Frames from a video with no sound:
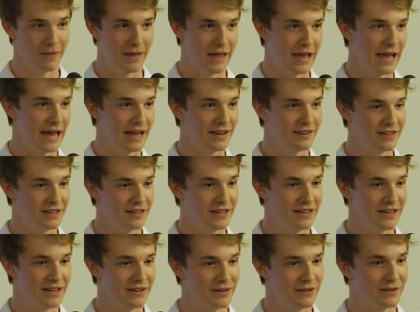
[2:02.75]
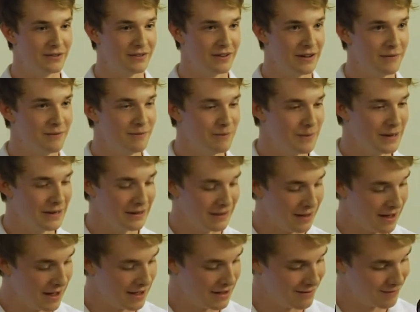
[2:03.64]
18 years I've been
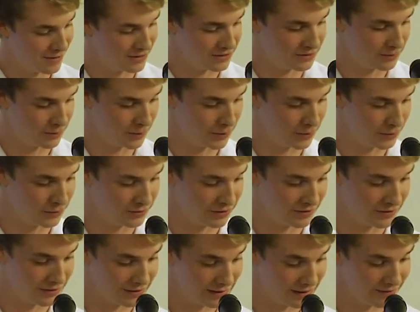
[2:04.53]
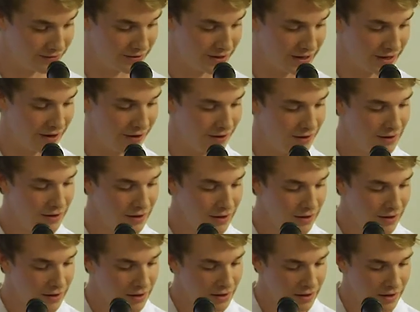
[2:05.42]
alive, I suppose, and living here.
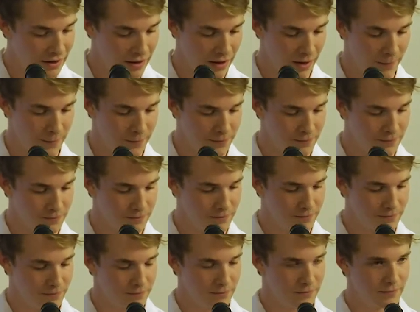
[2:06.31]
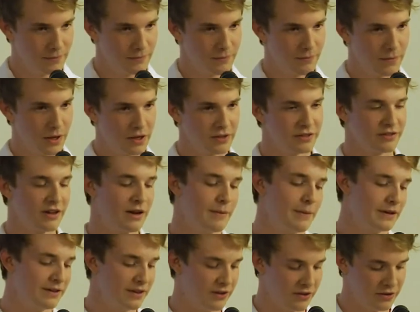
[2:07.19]
I'll start
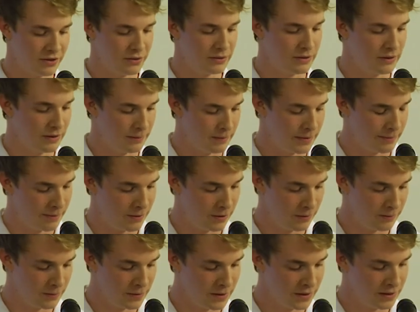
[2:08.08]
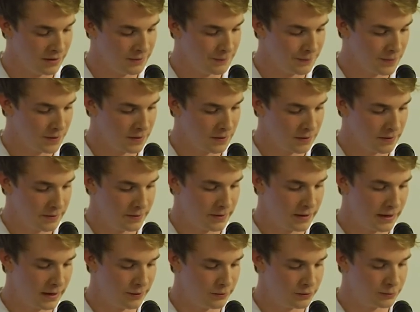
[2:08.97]
by telling you a little bit about me.
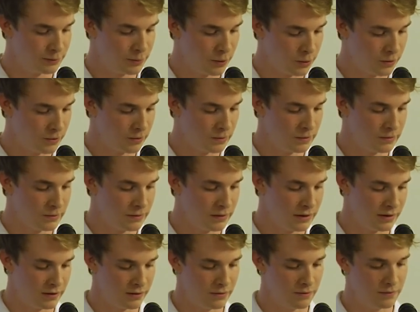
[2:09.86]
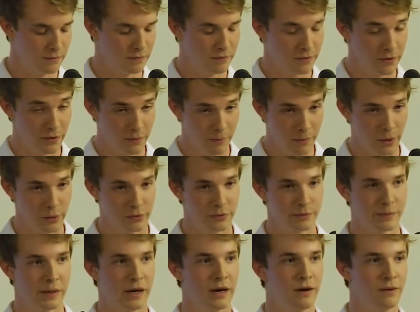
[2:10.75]
I was born and, for the
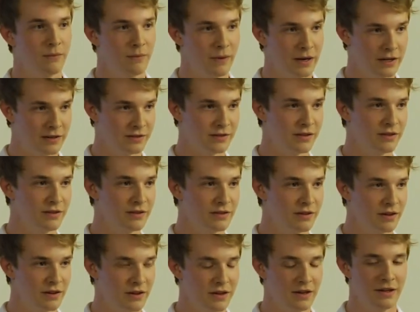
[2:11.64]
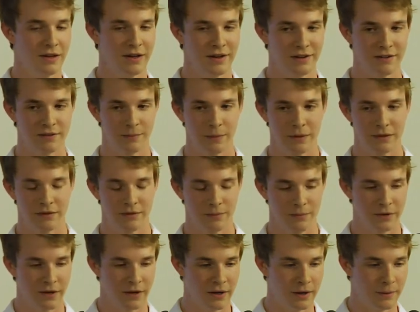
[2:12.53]
most part, raised in Sydney. I spent some
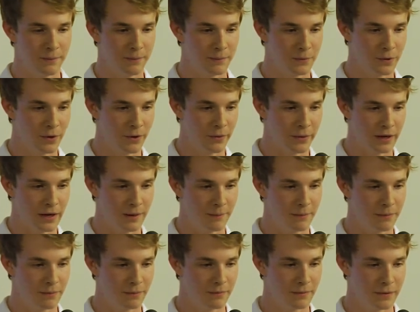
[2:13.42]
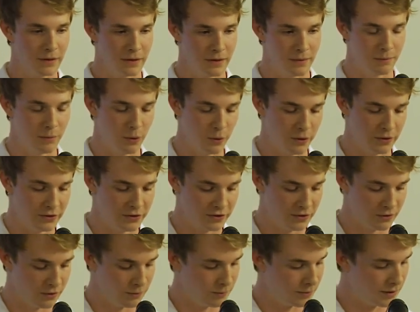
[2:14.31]
time growing up in
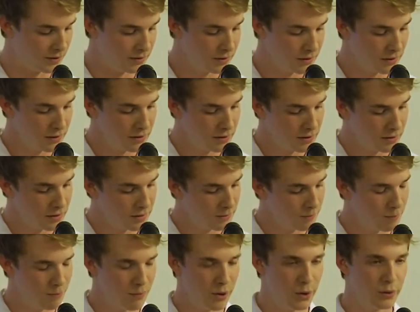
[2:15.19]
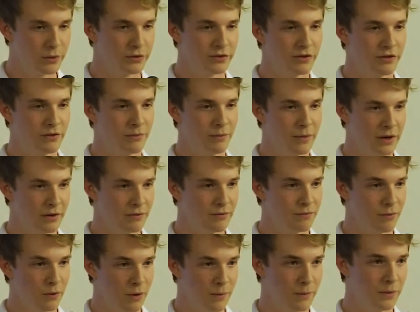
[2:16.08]
Portugal, but most of my
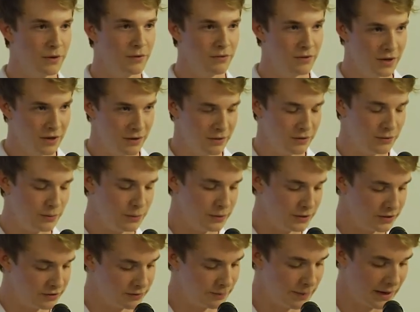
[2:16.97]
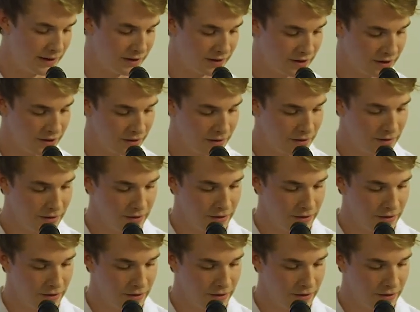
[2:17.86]
formative years were spent here.